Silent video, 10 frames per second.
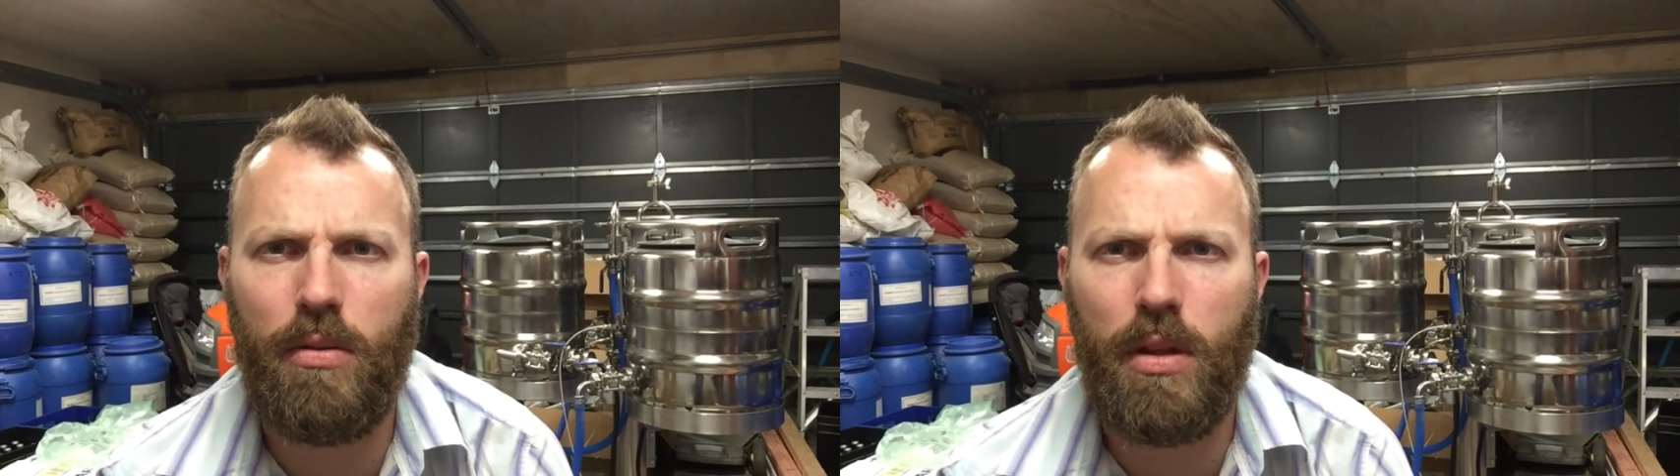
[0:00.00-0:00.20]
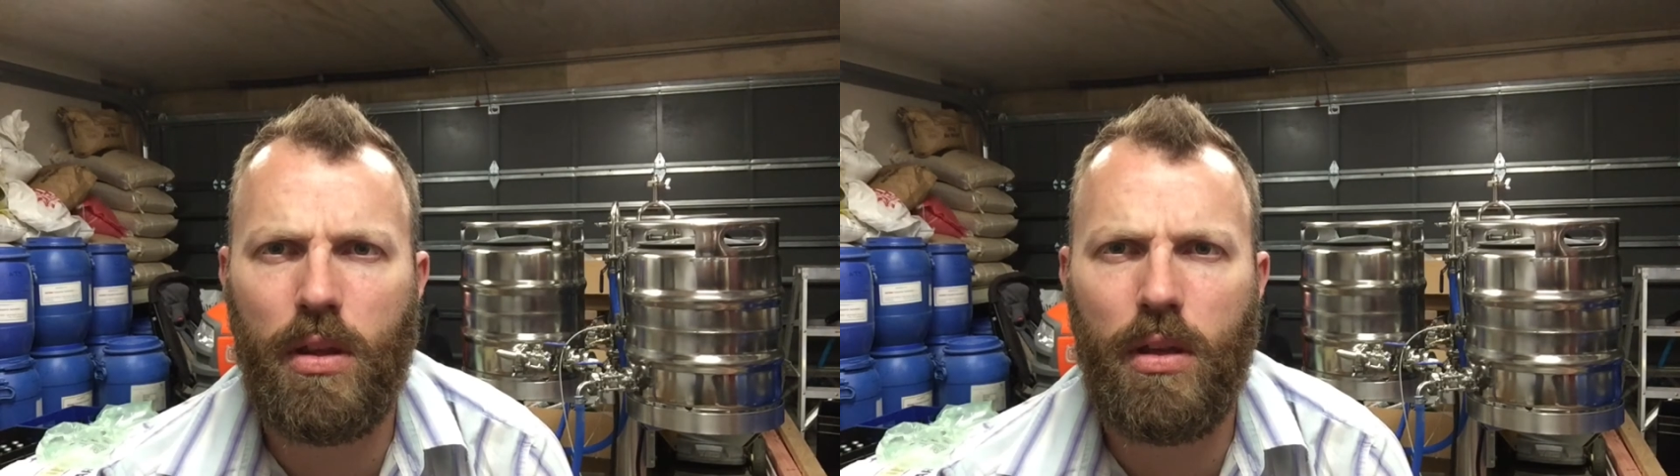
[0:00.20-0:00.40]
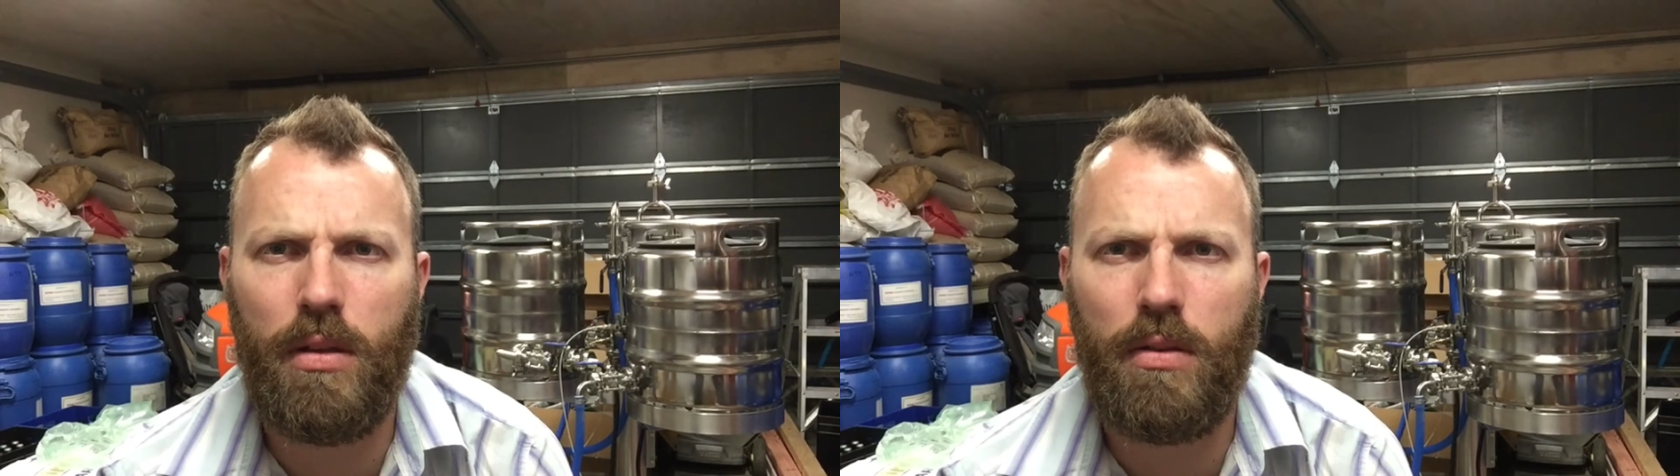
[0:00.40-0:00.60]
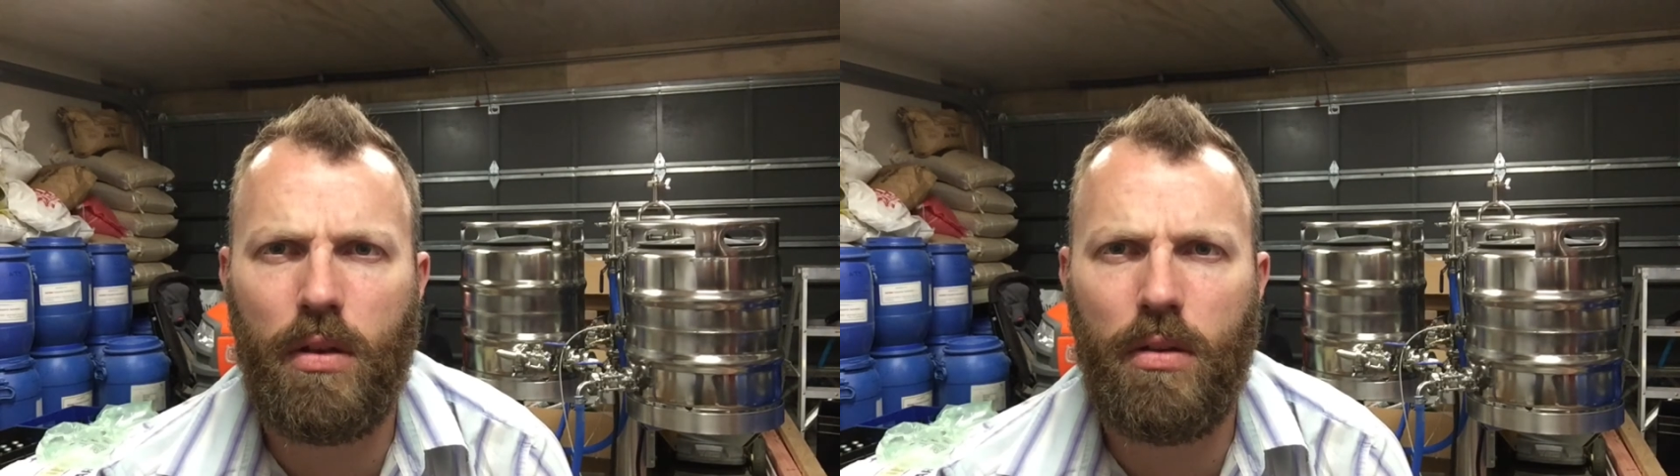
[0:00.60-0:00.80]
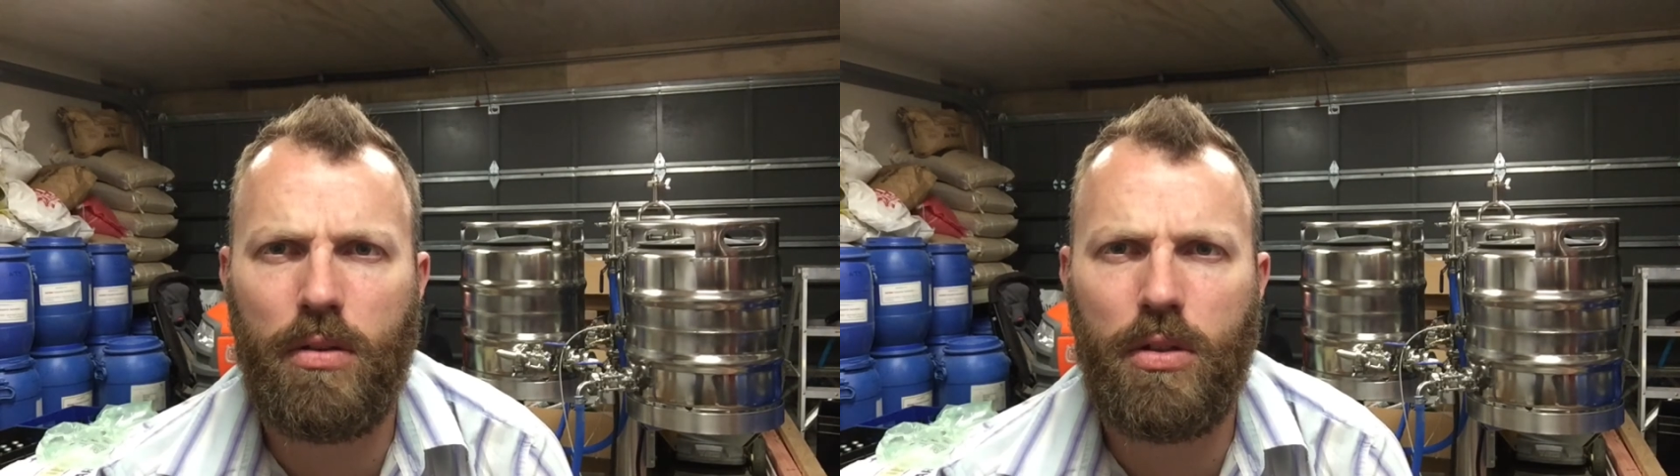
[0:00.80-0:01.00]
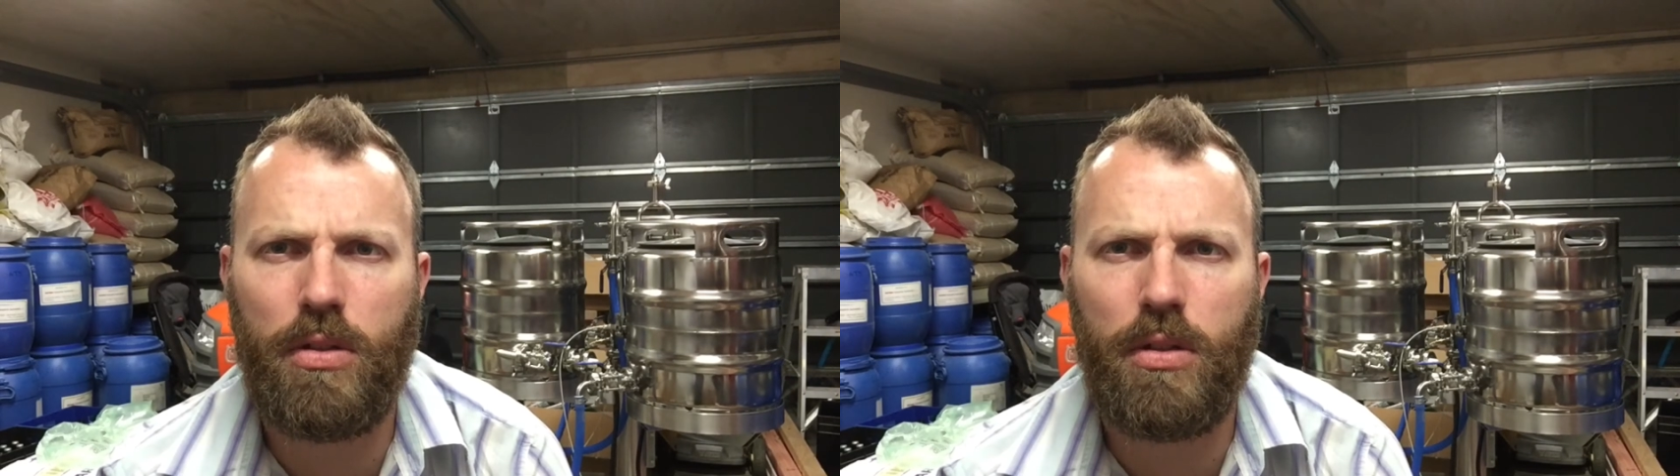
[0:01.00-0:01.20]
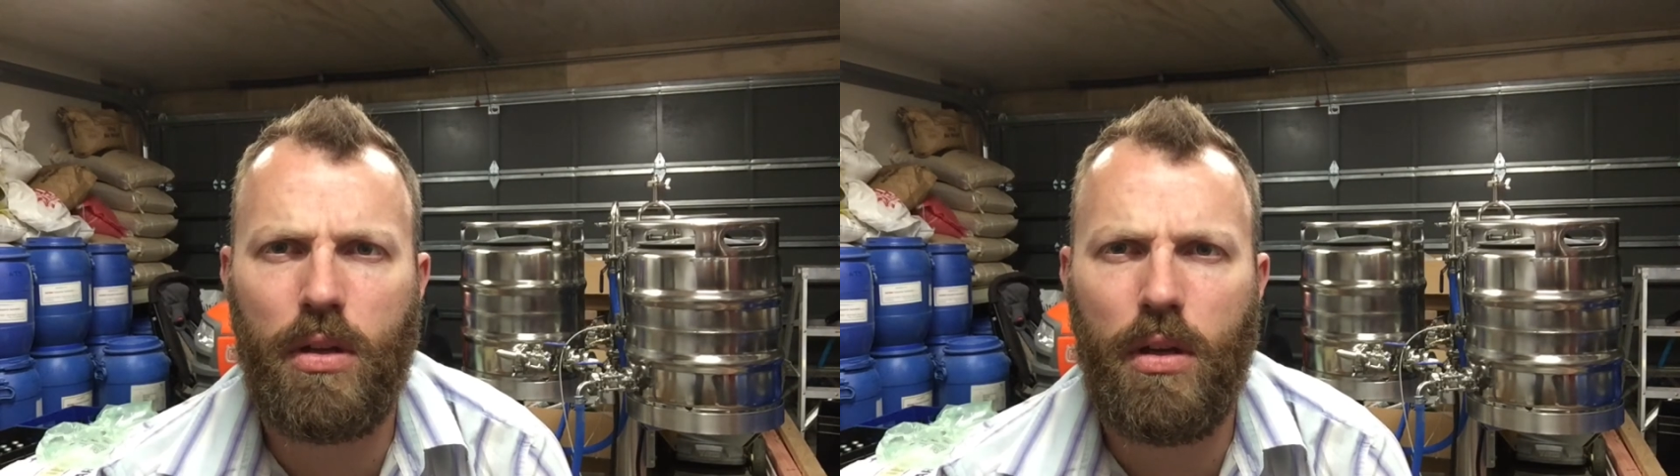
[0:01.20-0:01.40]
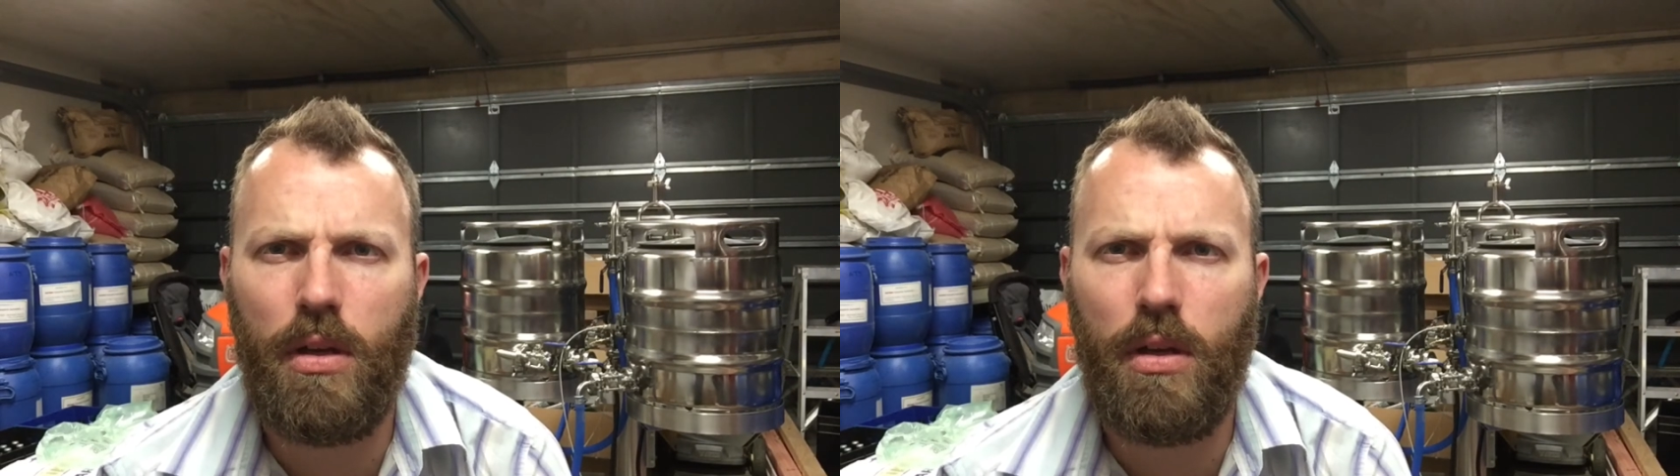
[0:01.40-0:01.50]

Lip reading: or anything, so just